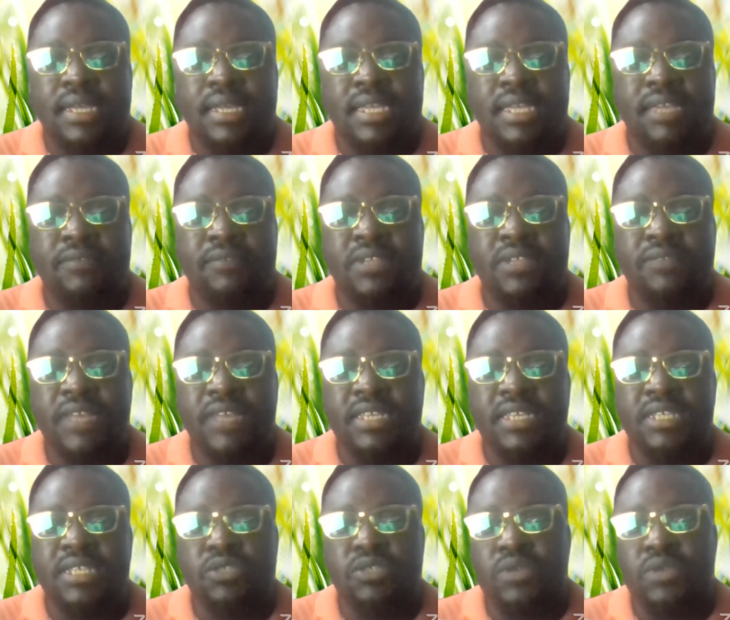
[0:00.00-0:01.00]
even if
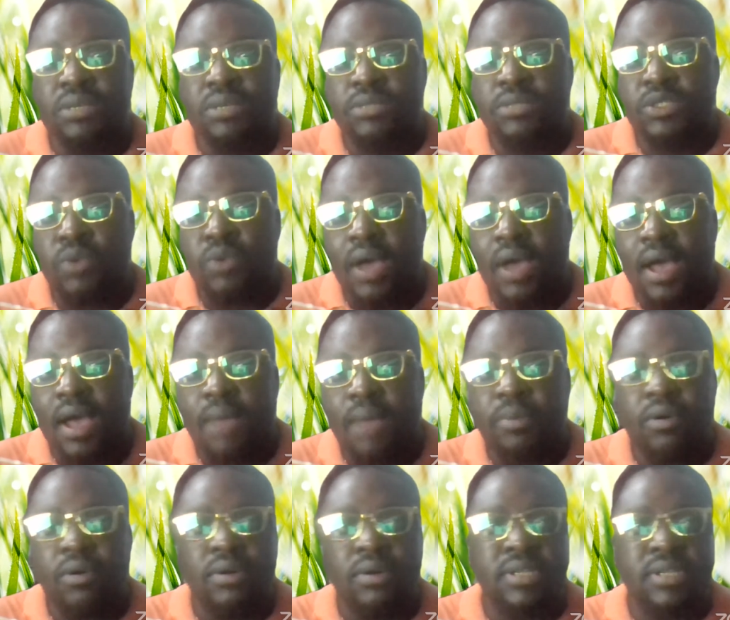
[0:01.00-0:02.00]
there's a SIM swap
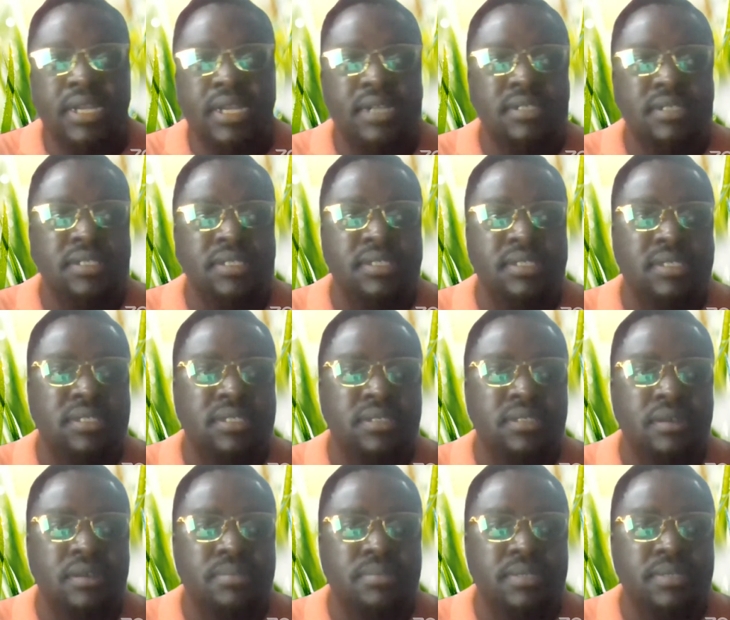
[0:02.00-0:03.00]
or there is
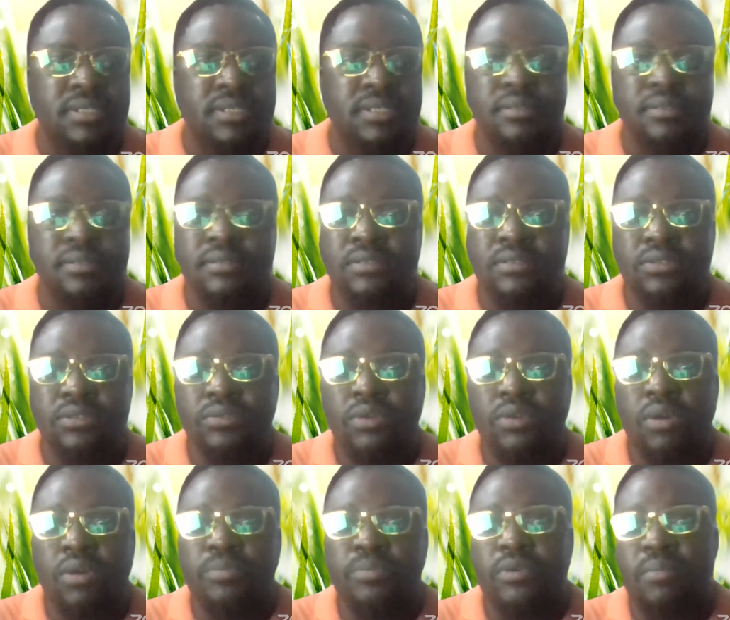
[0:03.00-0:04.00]
something, you
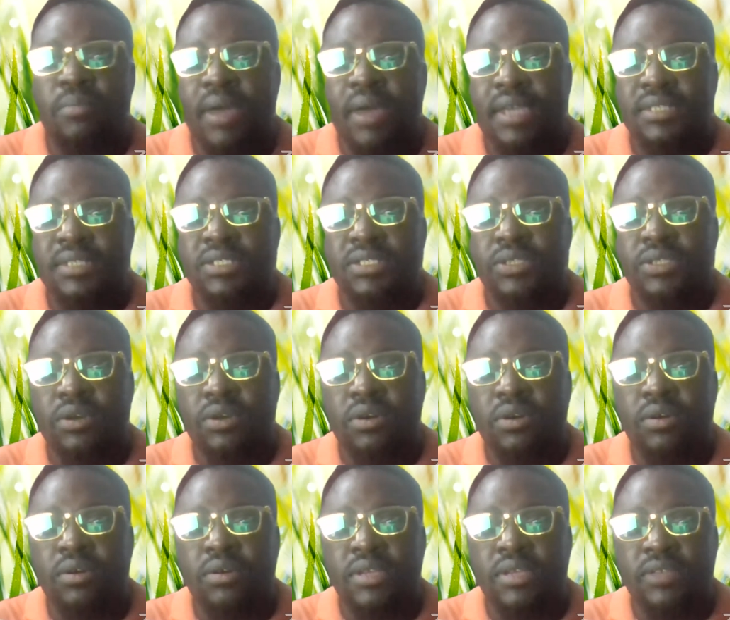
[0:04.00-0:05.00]
compromised
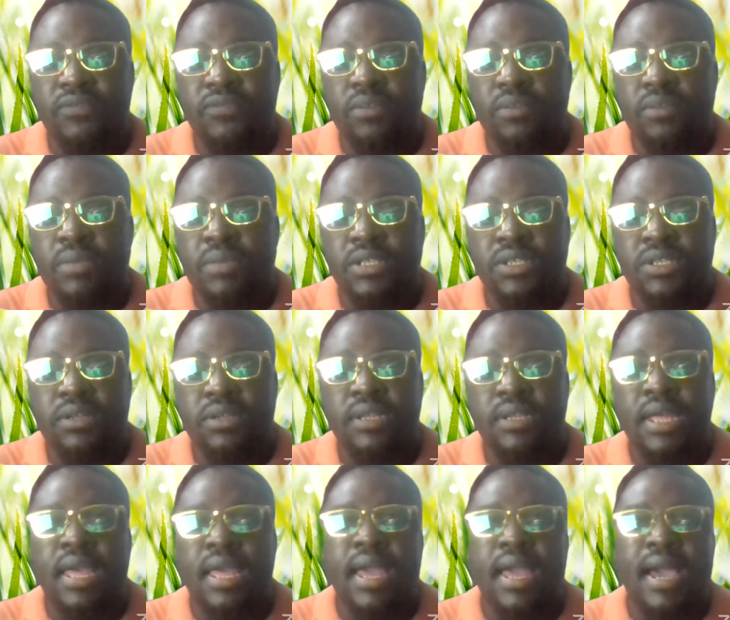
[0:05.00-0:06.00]
your information,
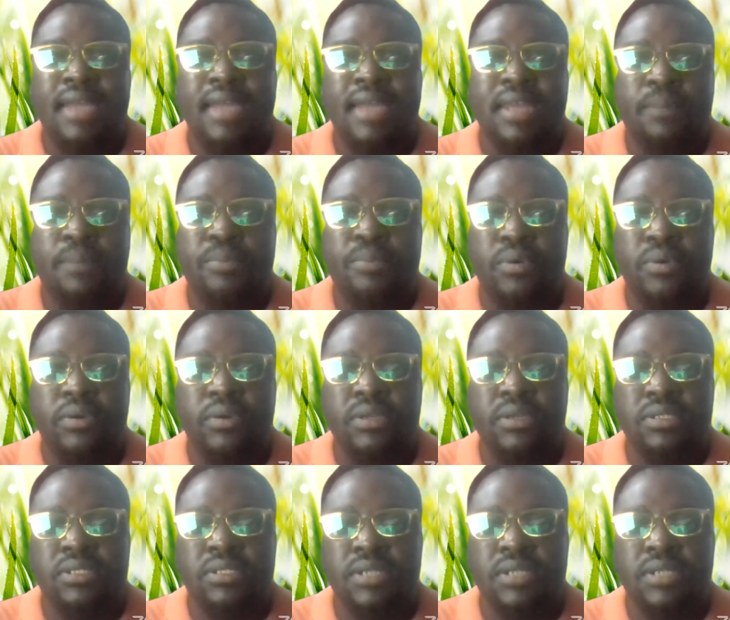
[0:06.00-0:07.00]
at that
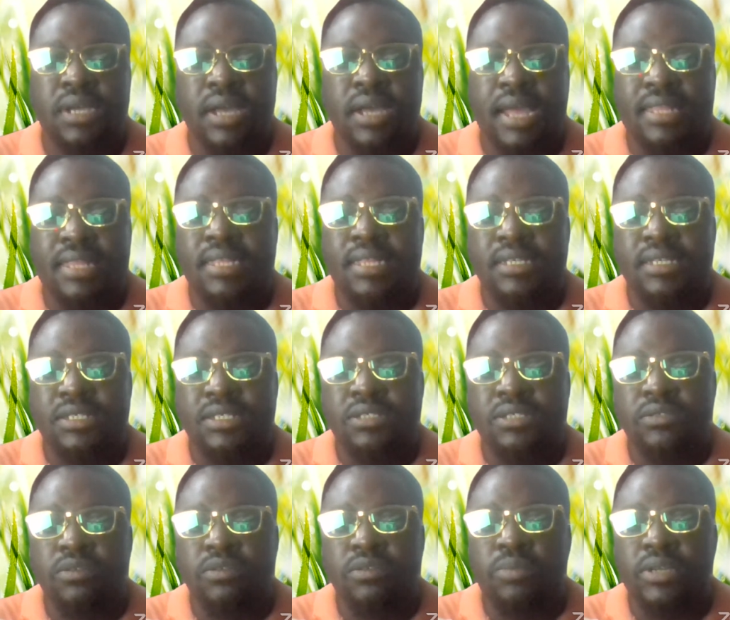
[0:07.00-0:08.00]
point, at least
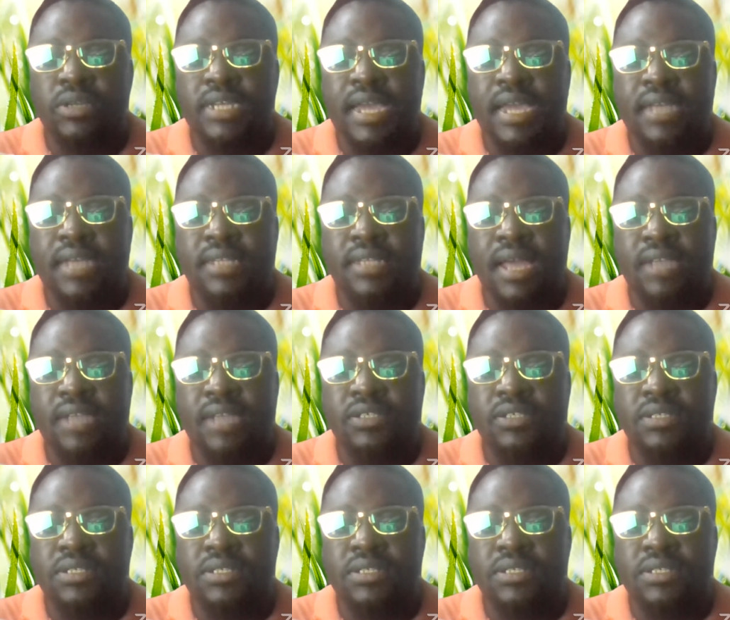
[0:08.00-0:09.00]
nobody can
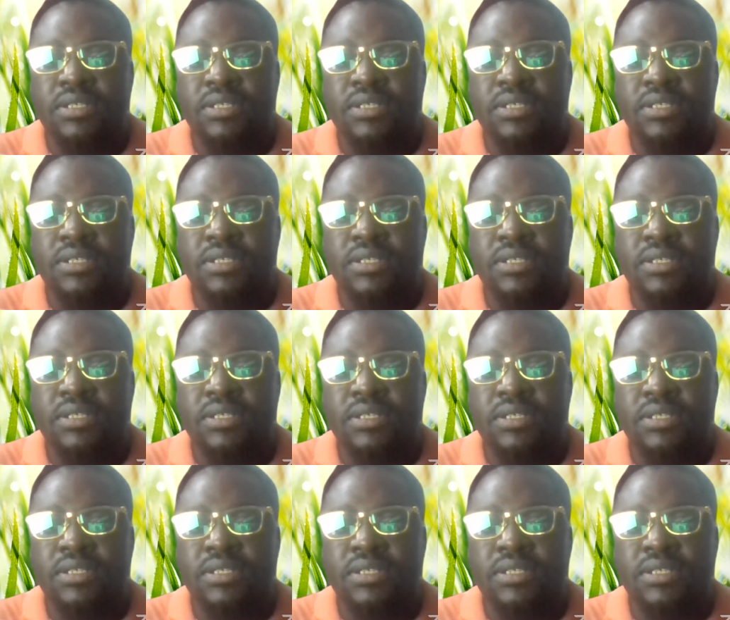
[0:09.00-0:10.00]
actually
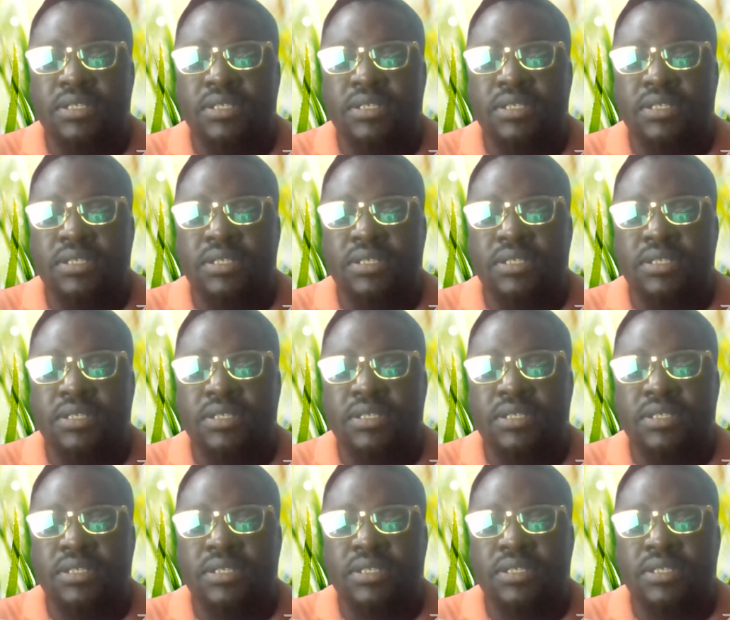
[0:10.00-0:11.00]
swap your SIM
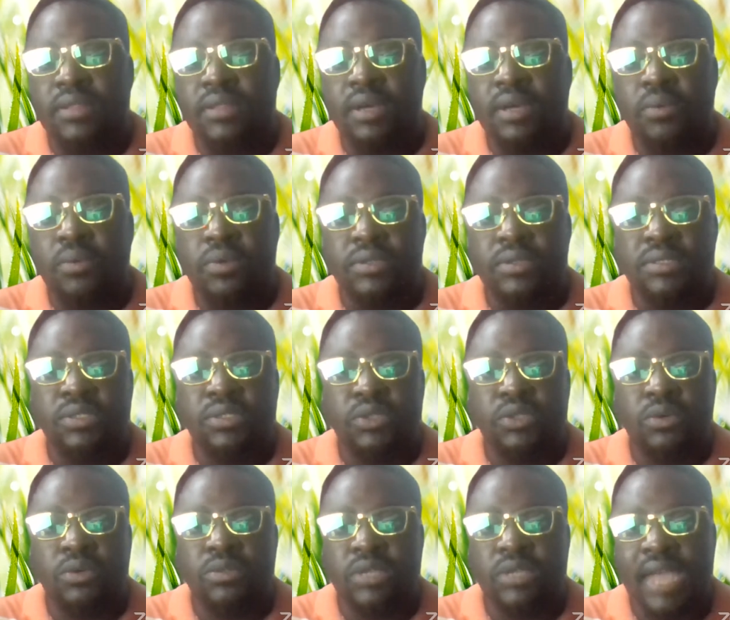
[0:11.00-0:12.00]
for another one.
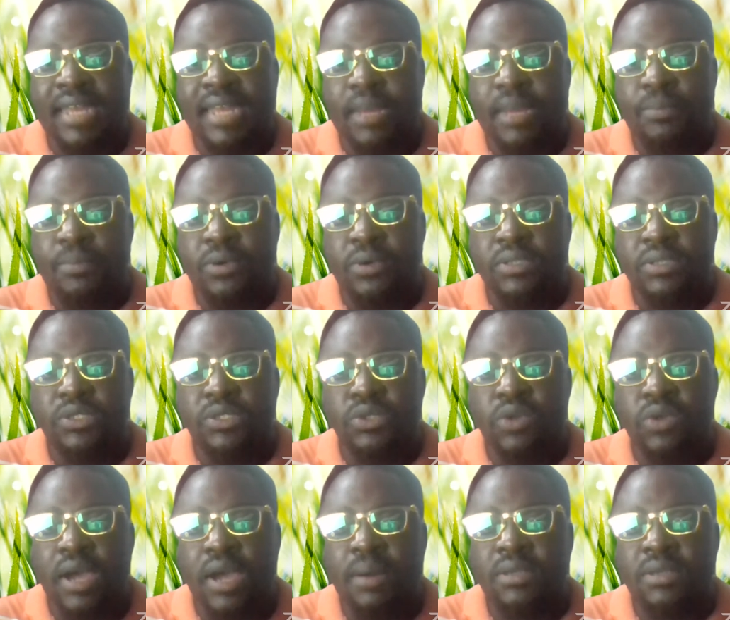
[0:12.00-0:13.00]
So at that point,
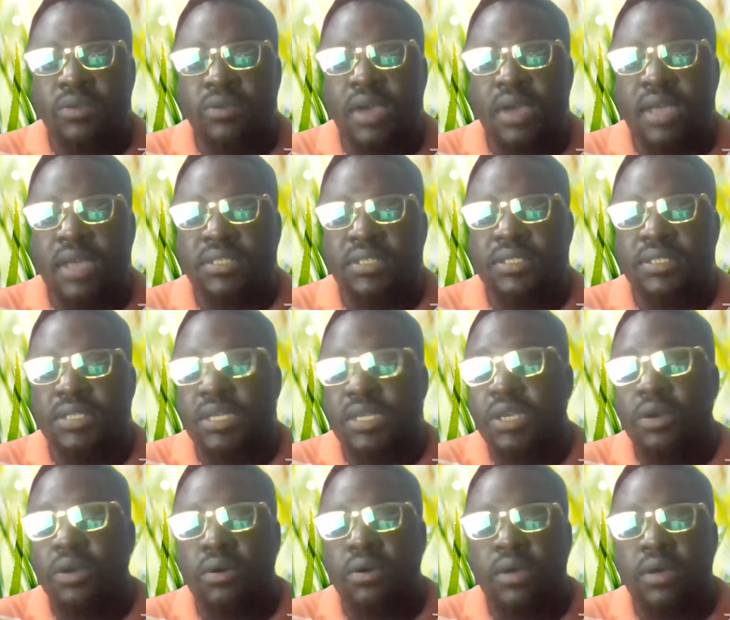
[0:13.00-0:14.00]
you are
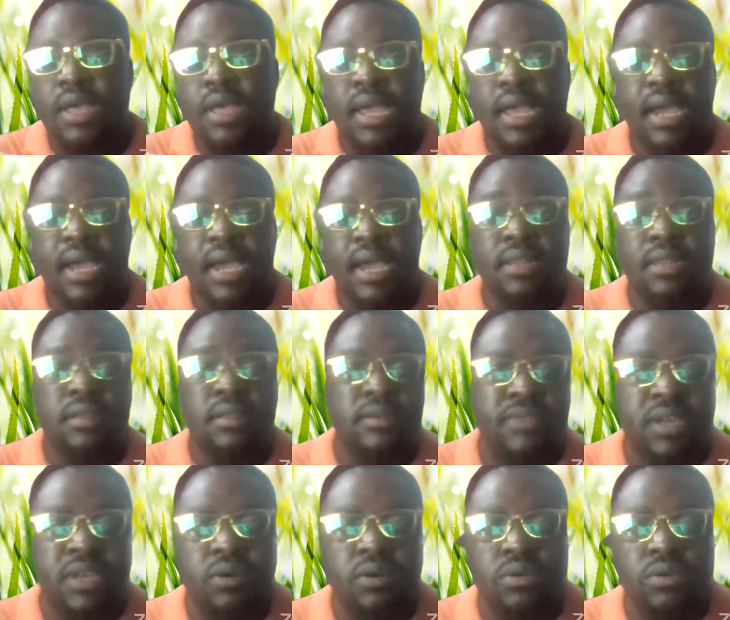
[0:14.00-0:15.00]
secure. And a lot of
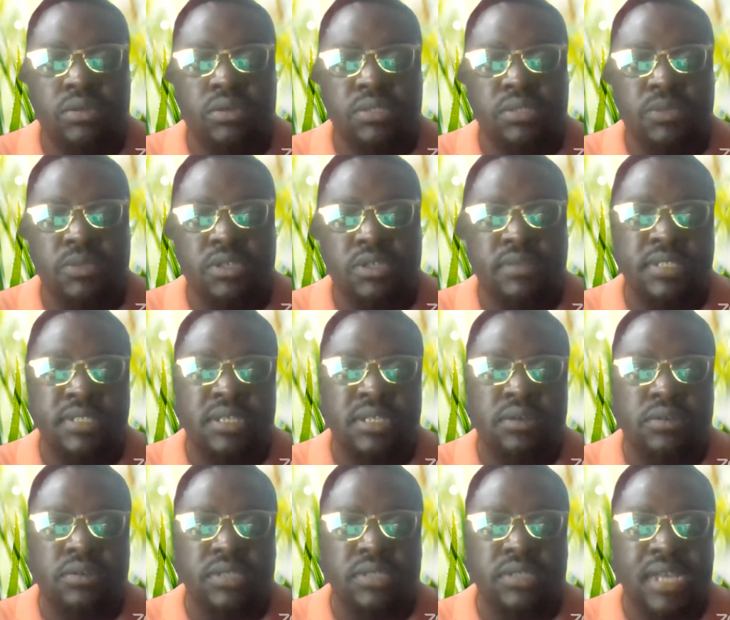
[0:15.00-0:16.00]
telcos, most of the
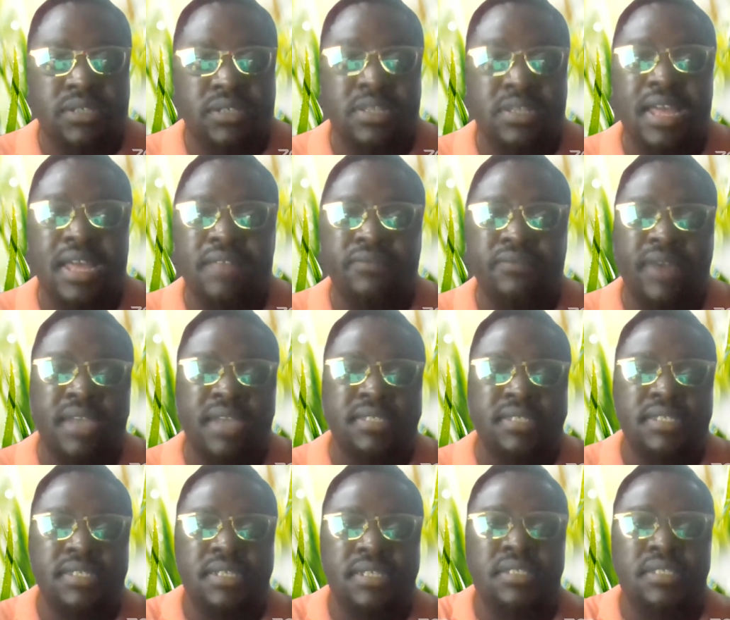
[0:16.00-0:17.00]
telcos actually
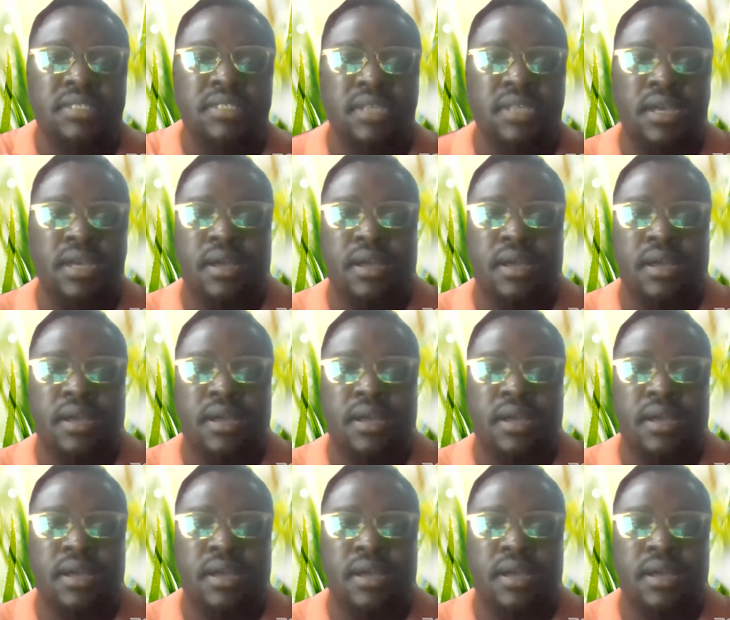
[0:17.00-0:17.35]
advise this,